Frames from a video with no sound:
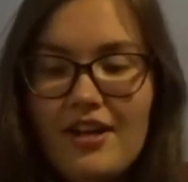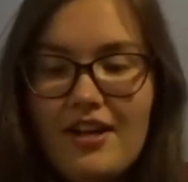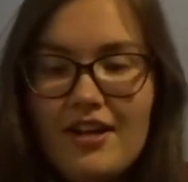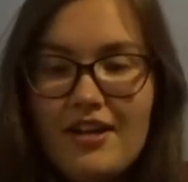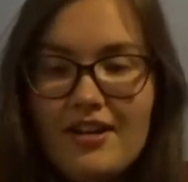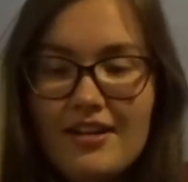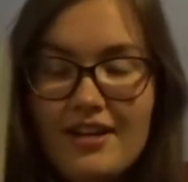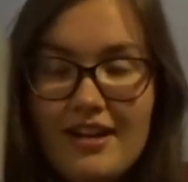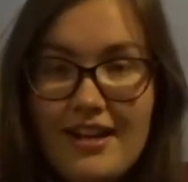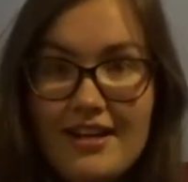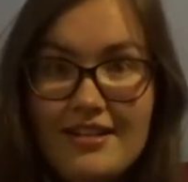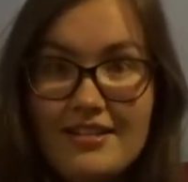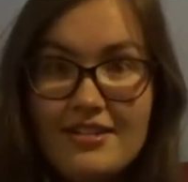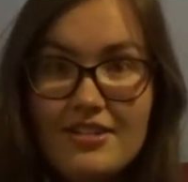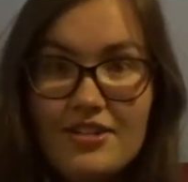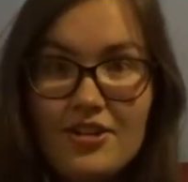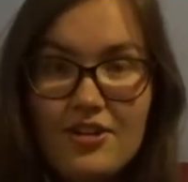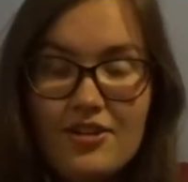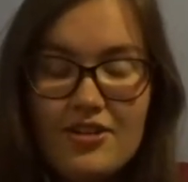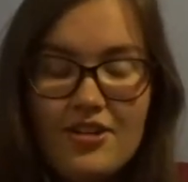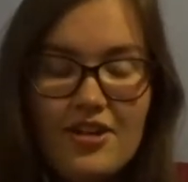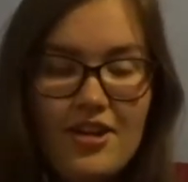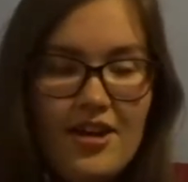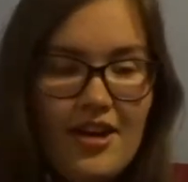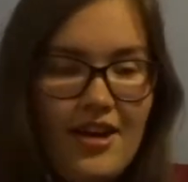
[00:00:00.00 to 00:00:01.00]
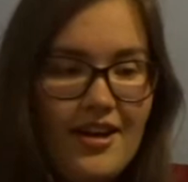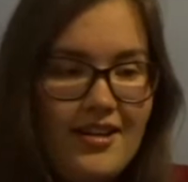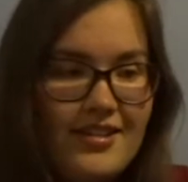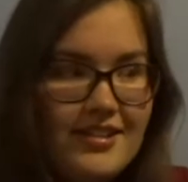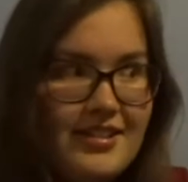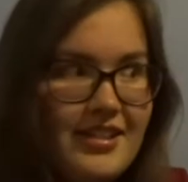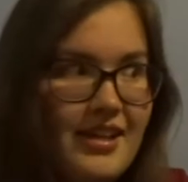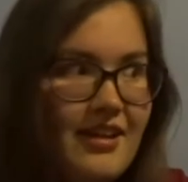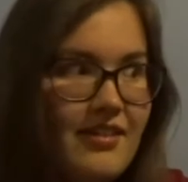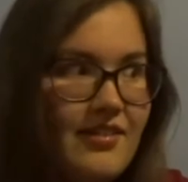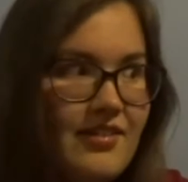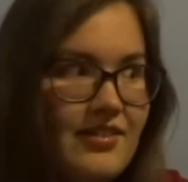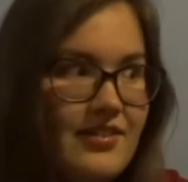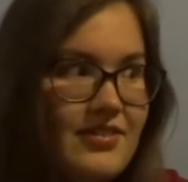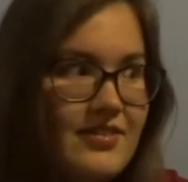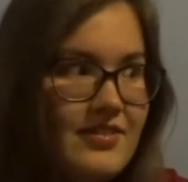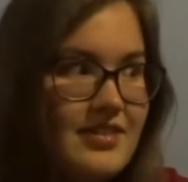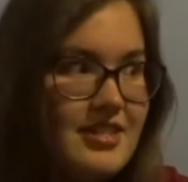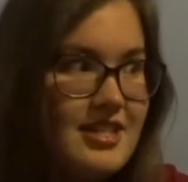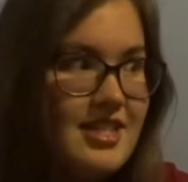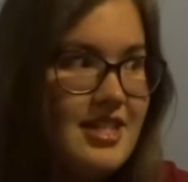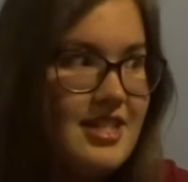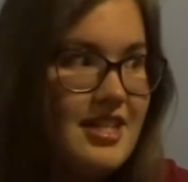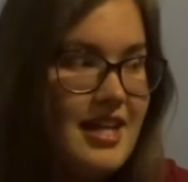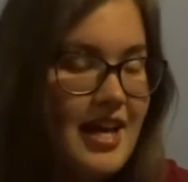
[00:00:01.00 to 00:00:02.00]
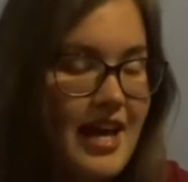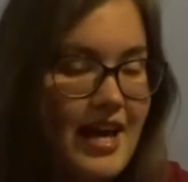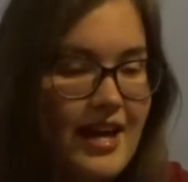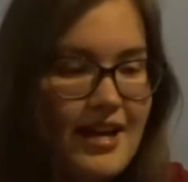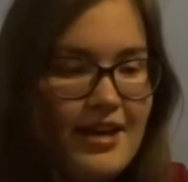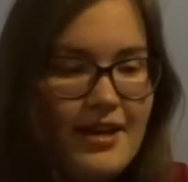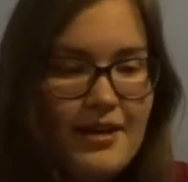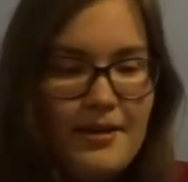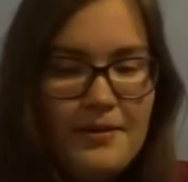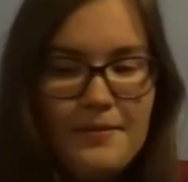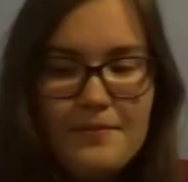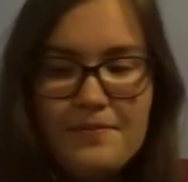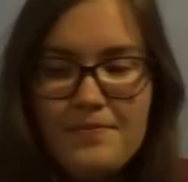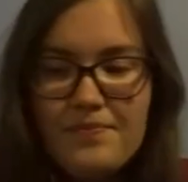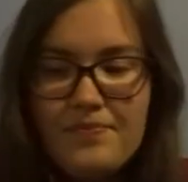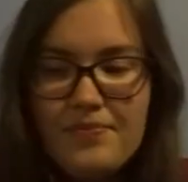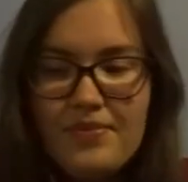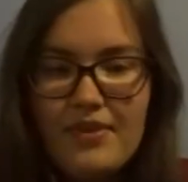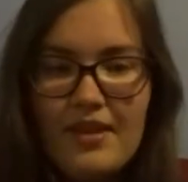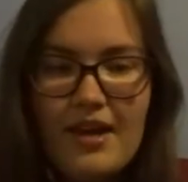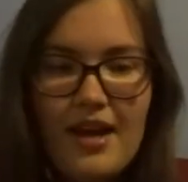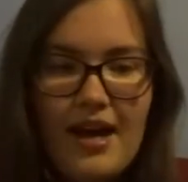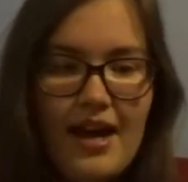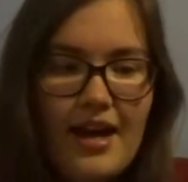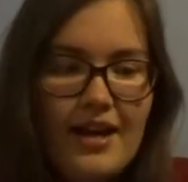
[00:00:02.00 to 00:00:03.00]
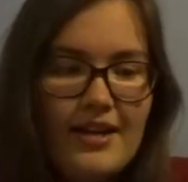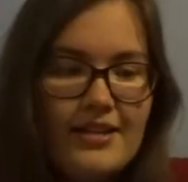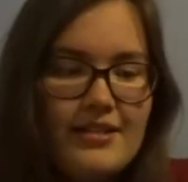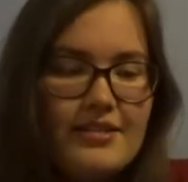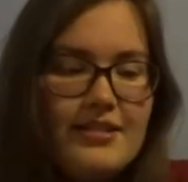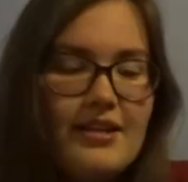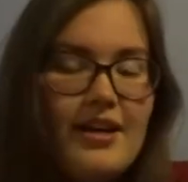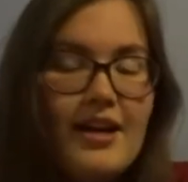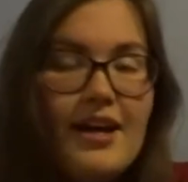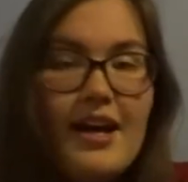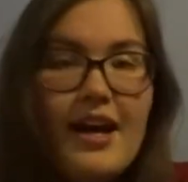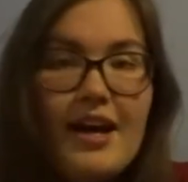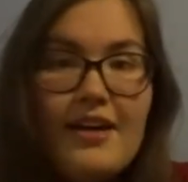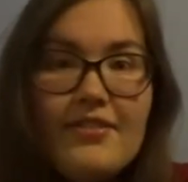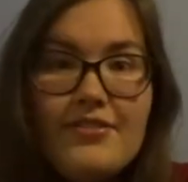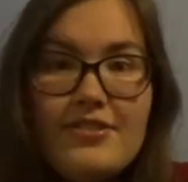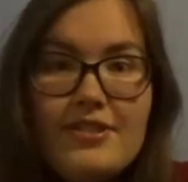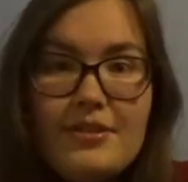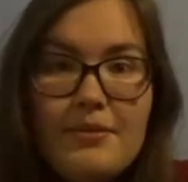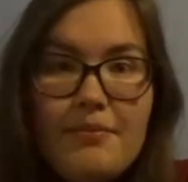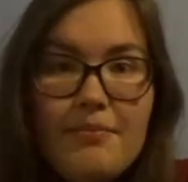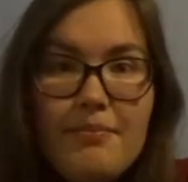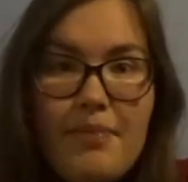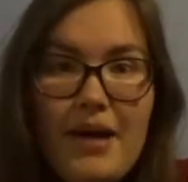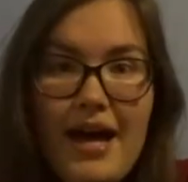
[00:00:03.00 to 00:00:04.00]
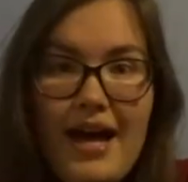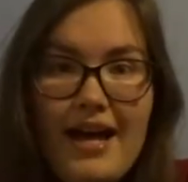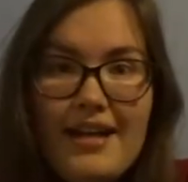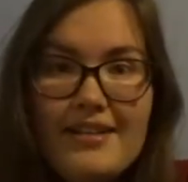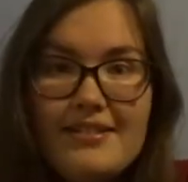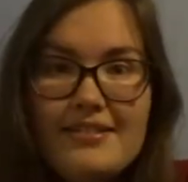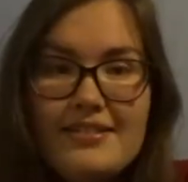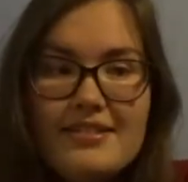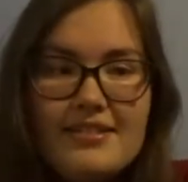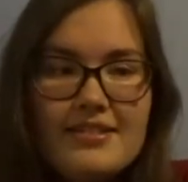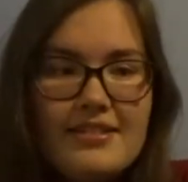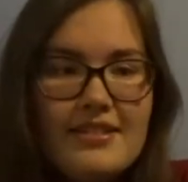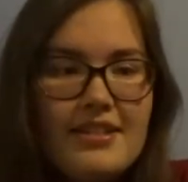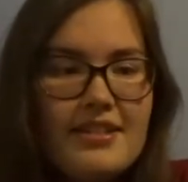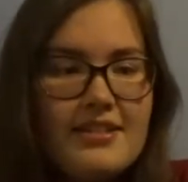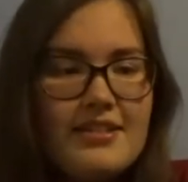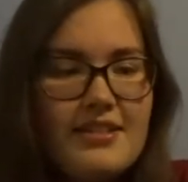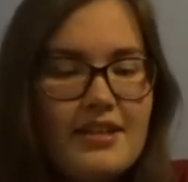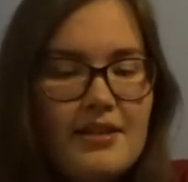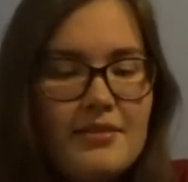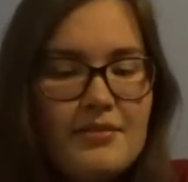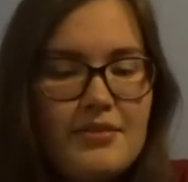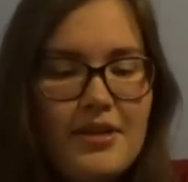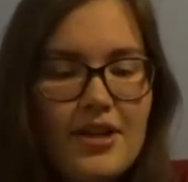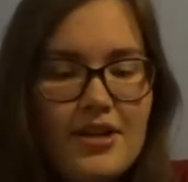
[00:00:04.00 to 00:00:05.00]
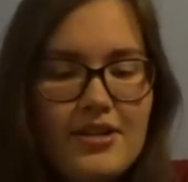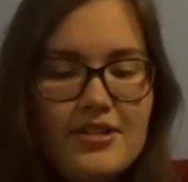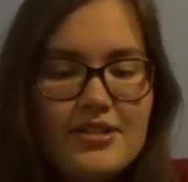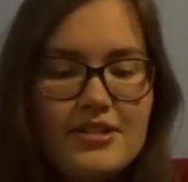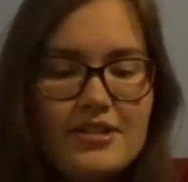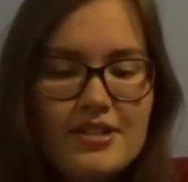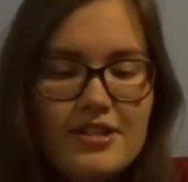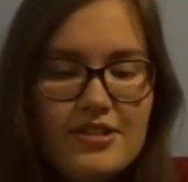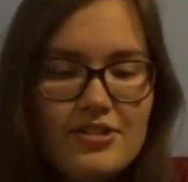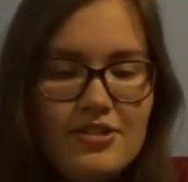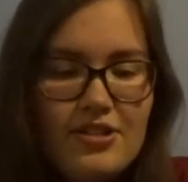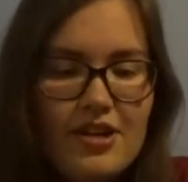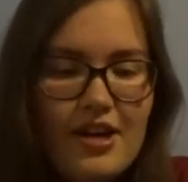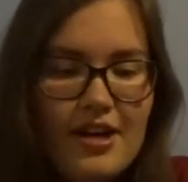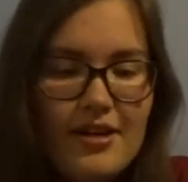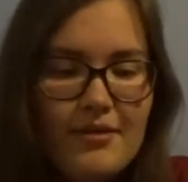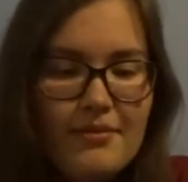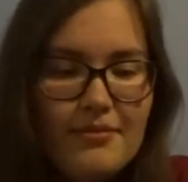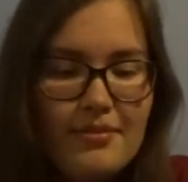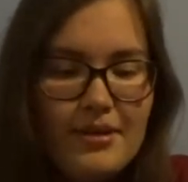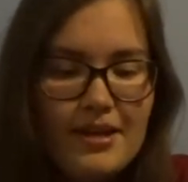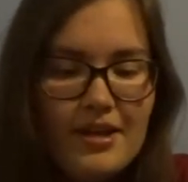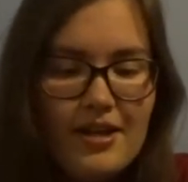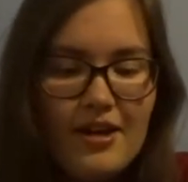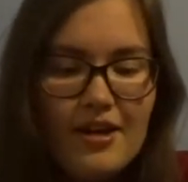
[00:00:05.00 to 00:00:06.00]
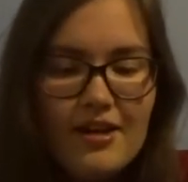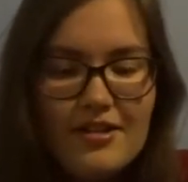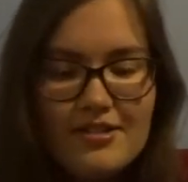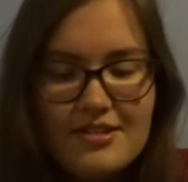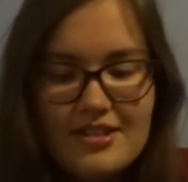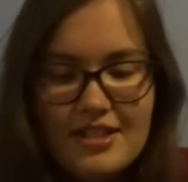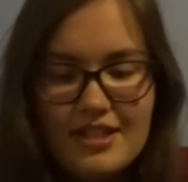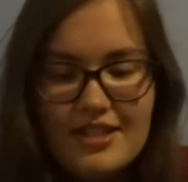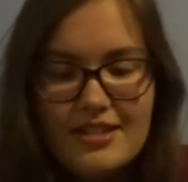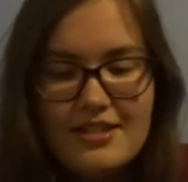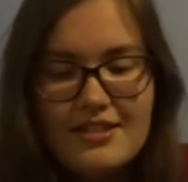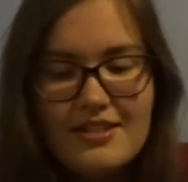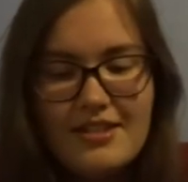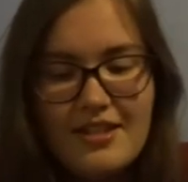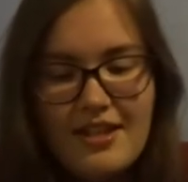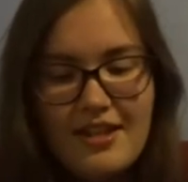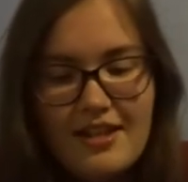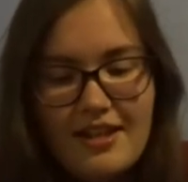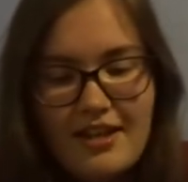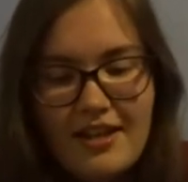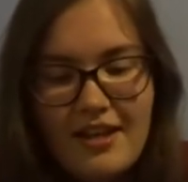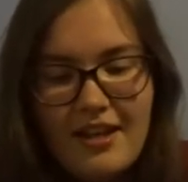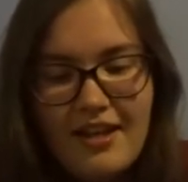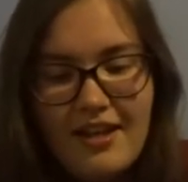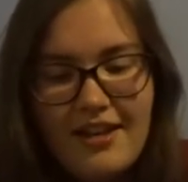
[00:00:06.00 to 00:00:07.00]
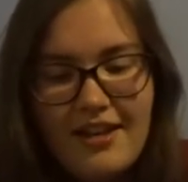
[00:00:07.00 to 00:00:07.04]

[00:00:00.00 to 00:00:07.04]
Let's not cut ourselves today. And I have some pens because I'm going to try and be artistic.